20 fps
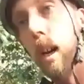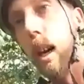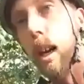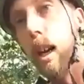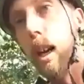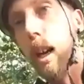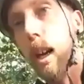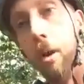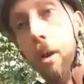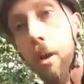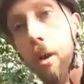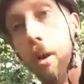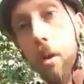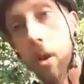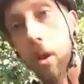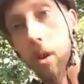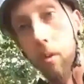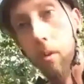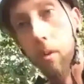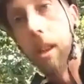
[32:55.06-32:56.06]
I suppose the
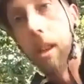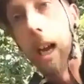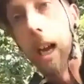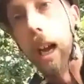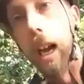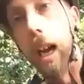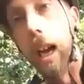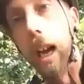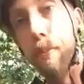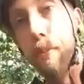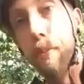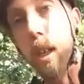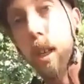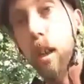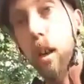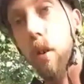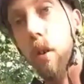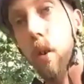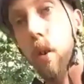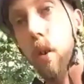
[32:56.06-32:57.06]
one that everybody
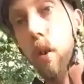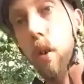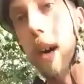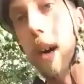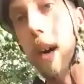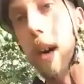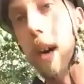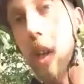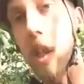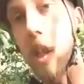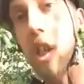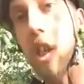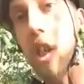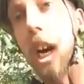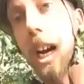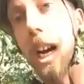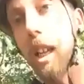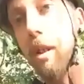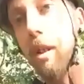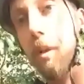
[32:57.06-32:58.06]
knows about is the
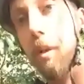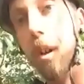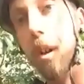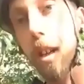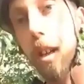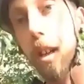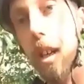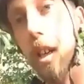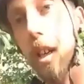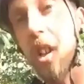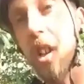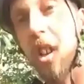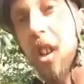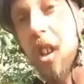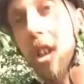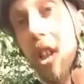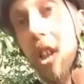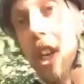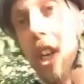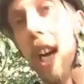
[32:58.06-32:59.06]
jaguar. So the
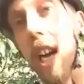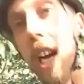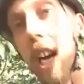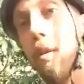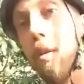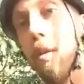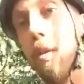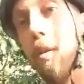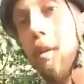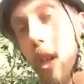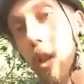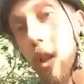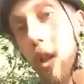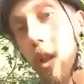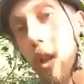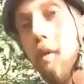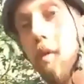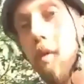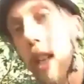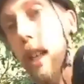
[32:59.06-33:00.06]
jaguar is the
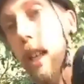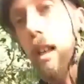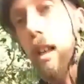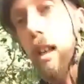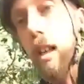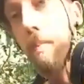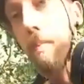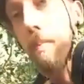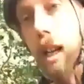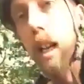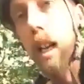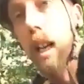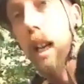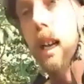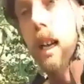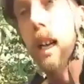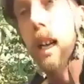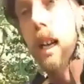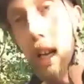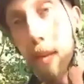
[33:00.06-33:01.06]
real big
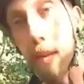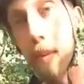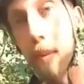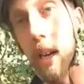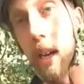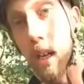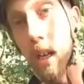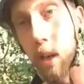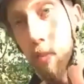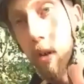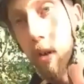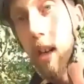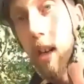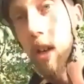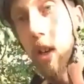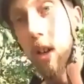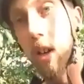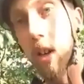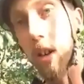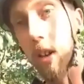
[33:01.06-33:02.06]
apex
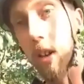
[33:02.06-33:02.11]
predator